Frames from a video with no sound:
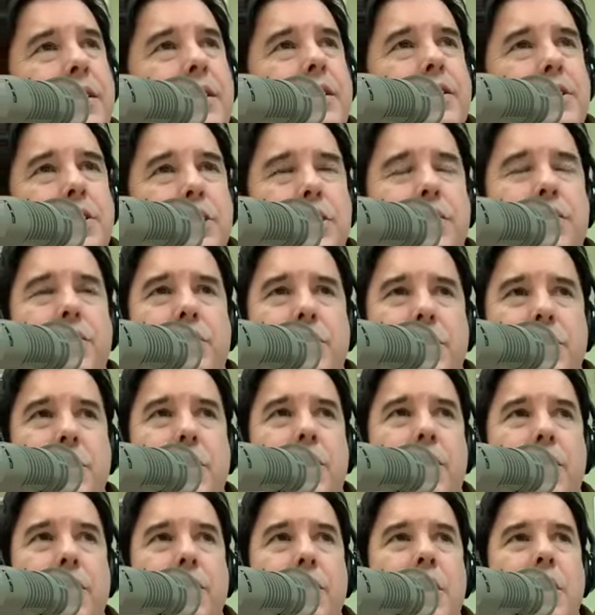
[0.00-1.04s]
So
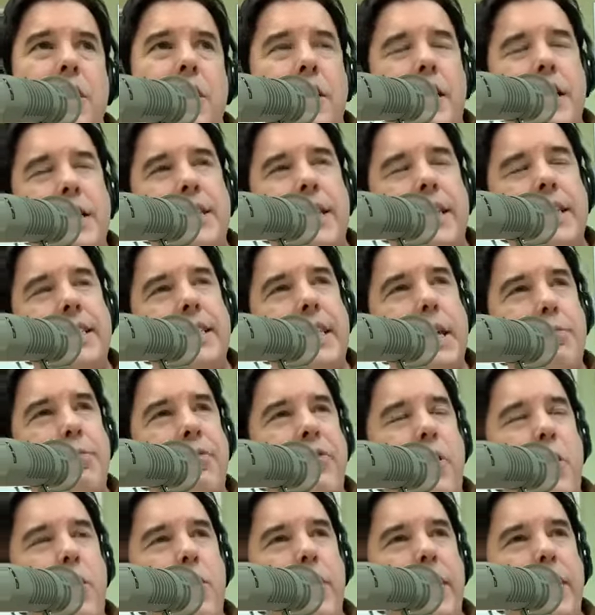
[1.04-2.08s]
because they stepped
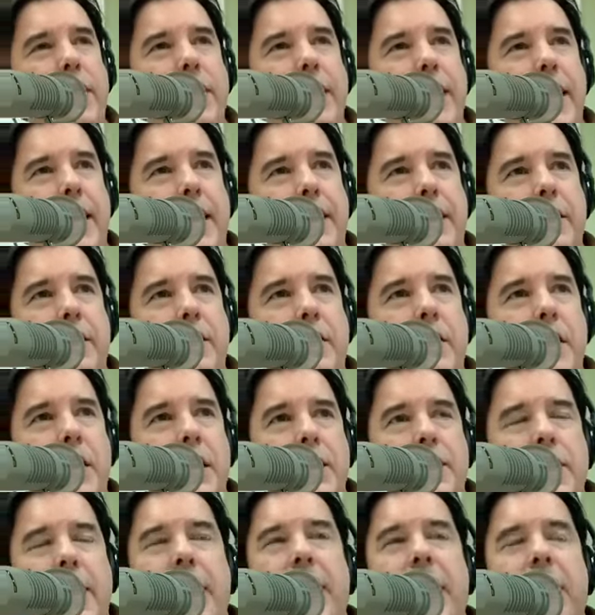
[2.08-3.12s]
forward and
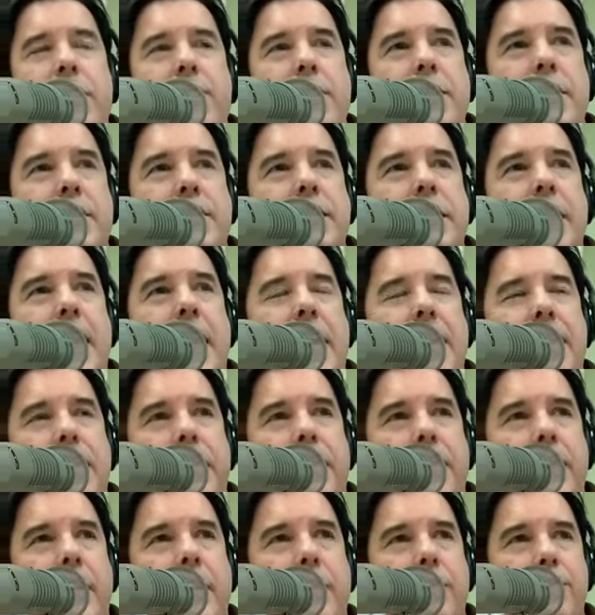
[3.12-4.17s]
they give me the sign
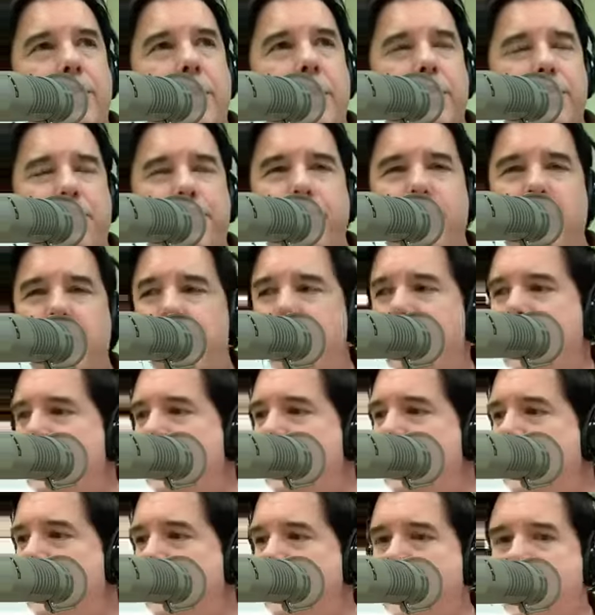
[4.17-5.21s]
that but
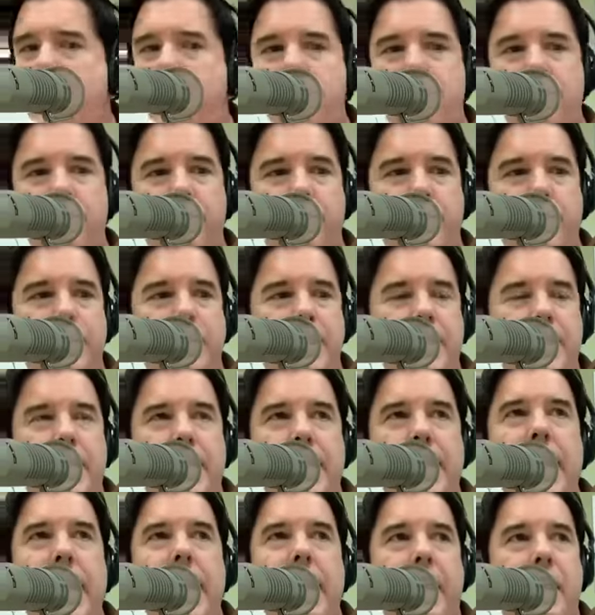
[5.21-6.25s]
recent, it's like within the
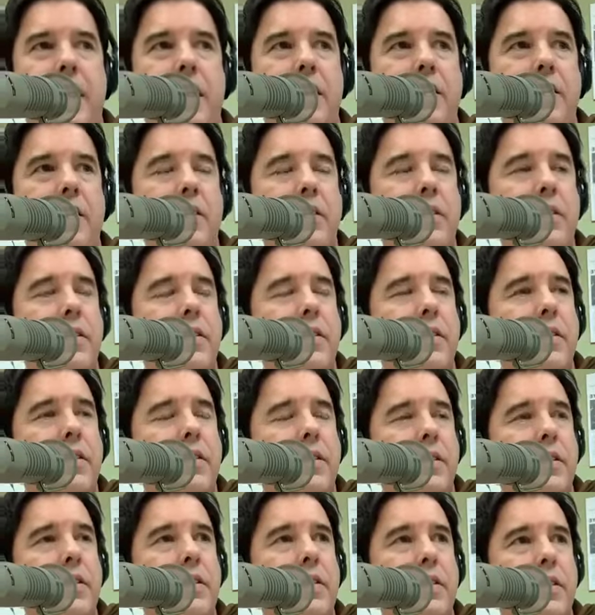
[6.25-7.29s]
year.
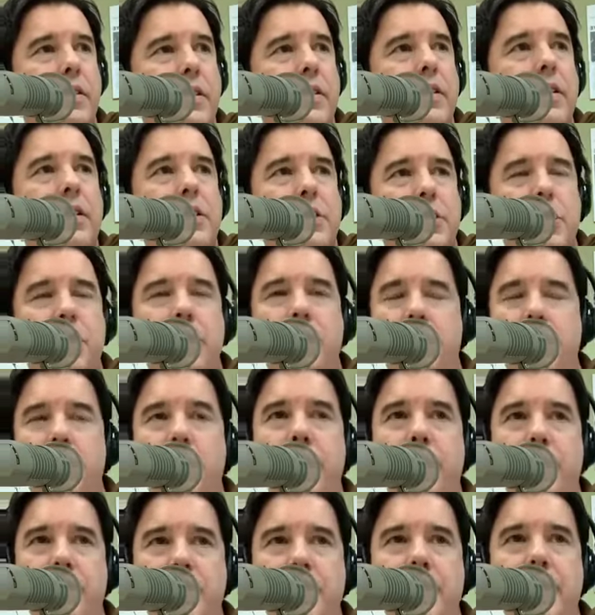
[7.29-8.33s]
So
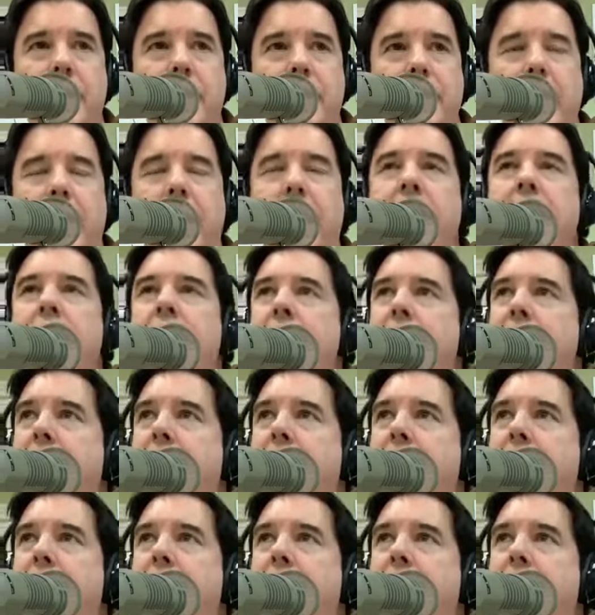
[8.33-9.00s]
you understand that.